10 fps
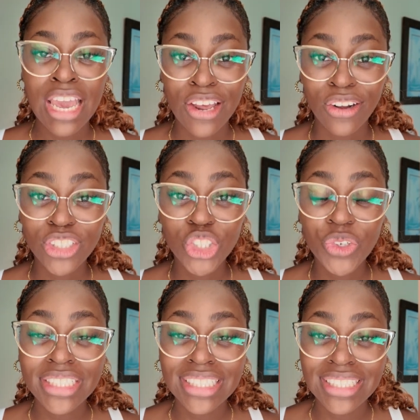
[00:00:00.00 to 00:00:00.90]
It also
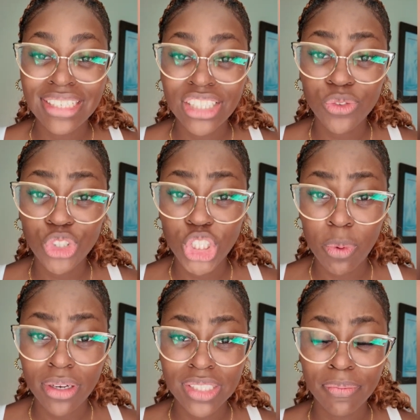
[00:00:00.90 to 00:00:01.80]
creates a sense of
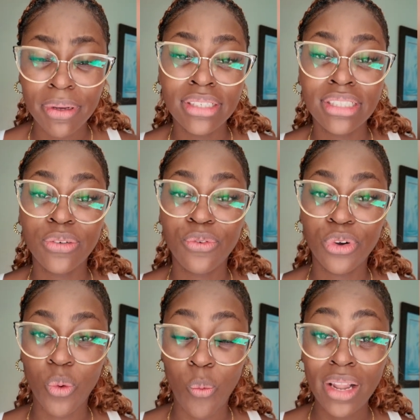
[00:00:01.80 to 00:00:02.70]
responsibility
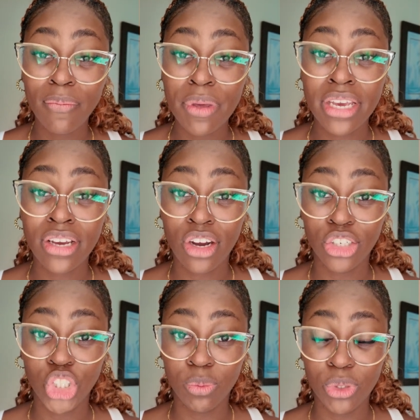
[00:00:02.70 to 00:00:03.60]
for the well-being and
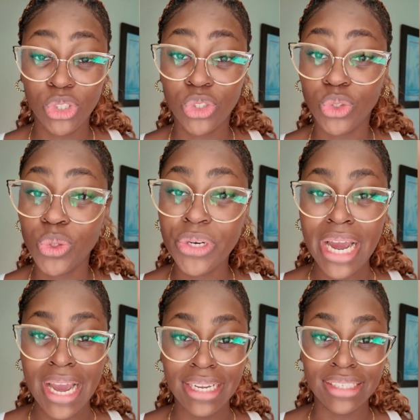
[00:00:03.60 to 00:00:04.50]
contribution to
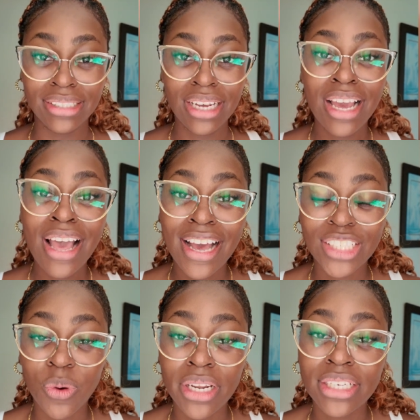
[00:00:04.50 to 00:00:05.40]
your island,
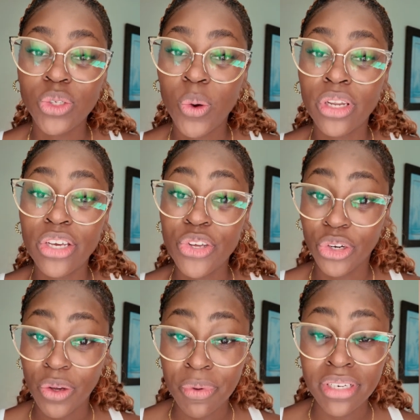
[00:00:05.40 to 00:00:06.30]
as well as holding
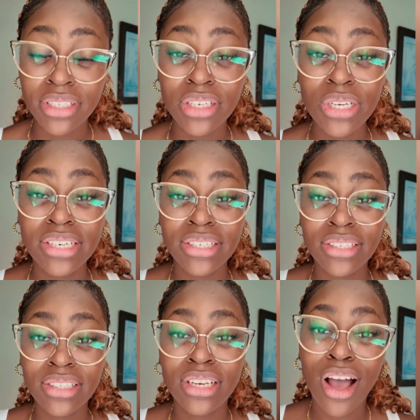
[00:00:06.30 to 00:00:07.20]
your community
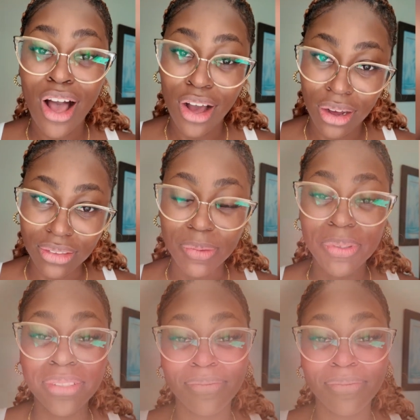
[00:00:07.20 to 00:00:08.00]
leaders accountable.